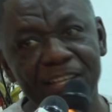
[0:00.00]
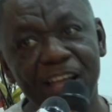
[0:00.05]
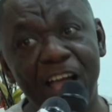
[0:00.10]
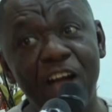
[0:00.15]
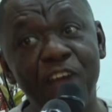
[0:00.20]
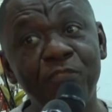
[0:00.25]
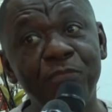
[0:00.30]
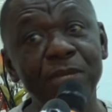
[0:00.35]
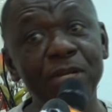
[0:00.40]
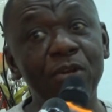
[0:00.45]

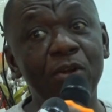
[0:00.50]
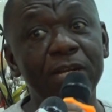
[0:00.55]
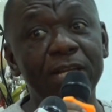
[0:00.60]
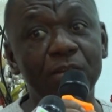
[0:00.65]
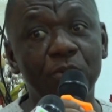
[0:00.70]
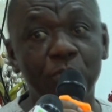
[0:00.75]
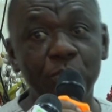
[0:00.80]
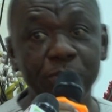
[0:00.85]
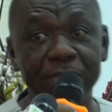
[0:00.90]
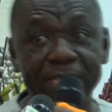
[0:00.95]
I've been on a
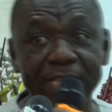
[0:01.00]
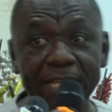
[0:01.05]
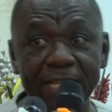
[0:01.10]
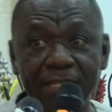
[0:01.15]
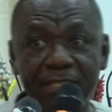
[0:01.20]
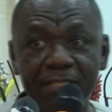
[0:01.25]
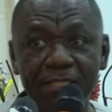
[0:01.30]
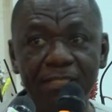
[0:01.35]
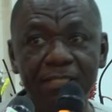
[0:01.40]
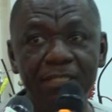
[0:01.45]

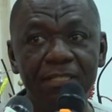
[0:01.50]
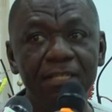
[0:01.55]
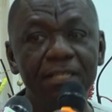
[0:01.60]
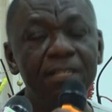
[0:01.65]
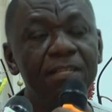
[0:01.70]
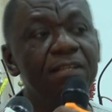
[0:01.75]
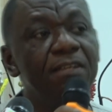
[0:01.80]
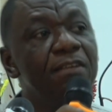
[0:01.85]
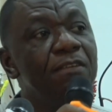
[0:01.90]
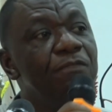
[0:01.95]
crusade,
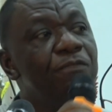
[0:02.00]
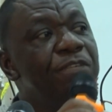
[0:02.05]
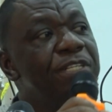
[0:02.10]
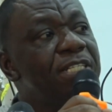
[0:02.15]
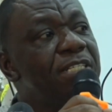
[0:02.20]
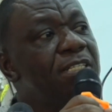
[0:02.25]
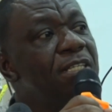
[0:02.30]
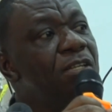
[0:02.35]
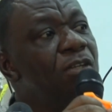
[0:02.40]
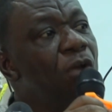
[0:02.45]

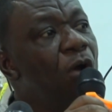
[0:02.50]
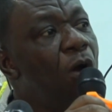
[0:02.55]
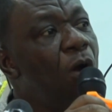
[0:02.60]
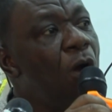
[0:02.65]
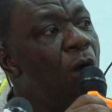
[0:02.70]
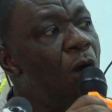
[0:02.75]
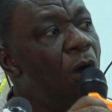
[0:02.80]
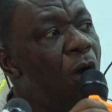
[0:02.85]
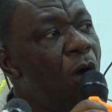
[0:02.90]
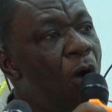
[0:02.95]
visiting
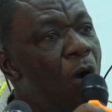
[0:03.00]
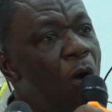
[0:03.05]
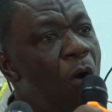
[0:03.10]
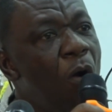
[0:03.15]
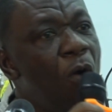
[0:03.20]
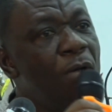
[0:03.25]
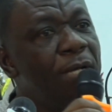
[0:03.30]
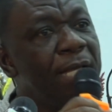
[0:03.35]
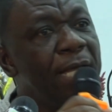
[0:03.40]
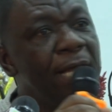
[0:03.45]

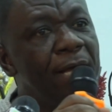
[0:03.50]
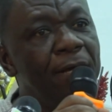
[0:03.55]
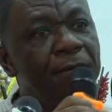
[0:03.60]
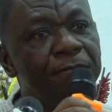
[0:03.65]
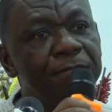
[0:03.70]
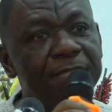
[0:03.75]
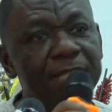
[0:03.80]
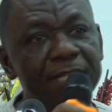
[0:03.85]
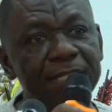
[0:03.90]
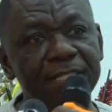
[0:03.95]
all the
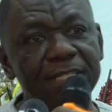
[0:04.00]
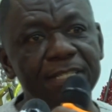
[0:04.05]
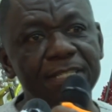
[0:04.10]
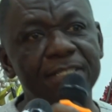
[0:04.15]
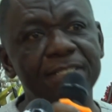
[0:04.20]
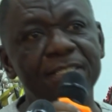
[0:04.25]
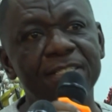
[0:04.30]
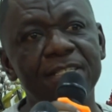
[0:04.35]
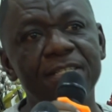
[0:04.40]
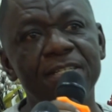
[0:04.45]
health centers,